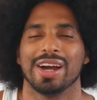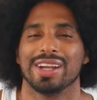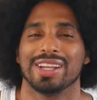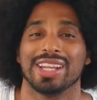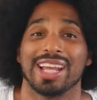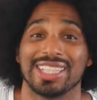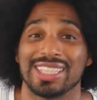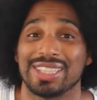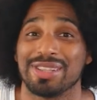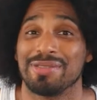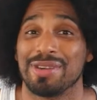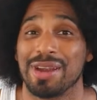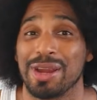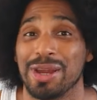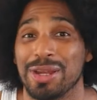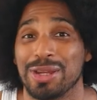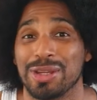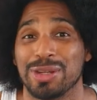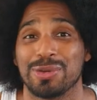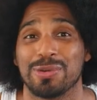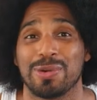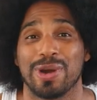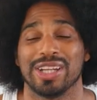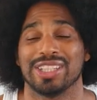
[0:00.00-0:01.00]
That's a very
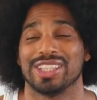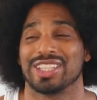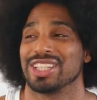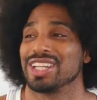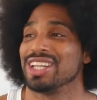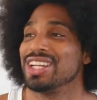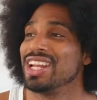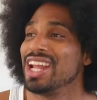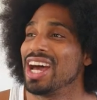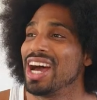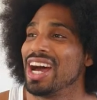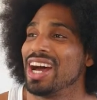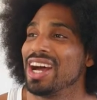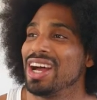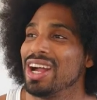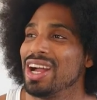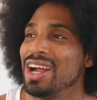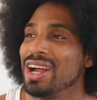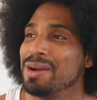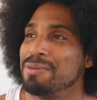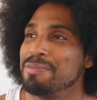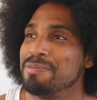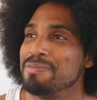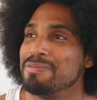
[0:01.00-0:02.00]
good question.
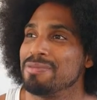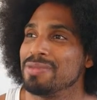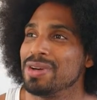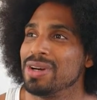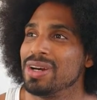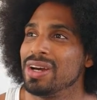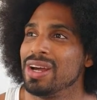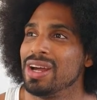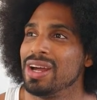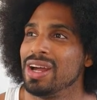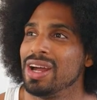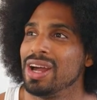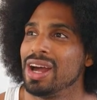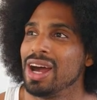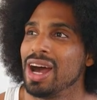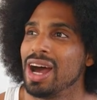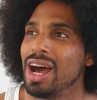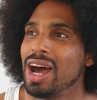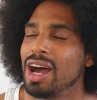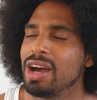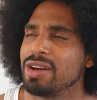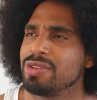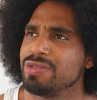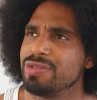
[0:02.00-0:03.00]

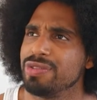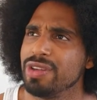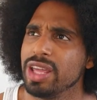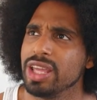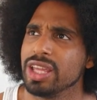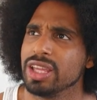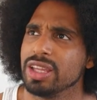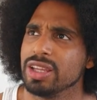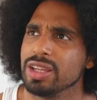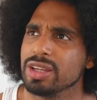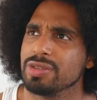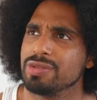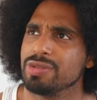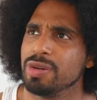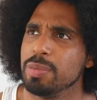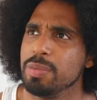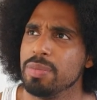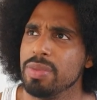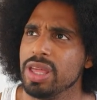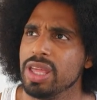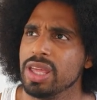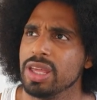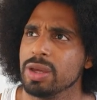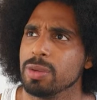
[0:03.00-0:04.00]
I think for
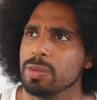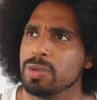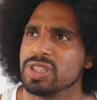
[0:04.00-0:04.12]
me,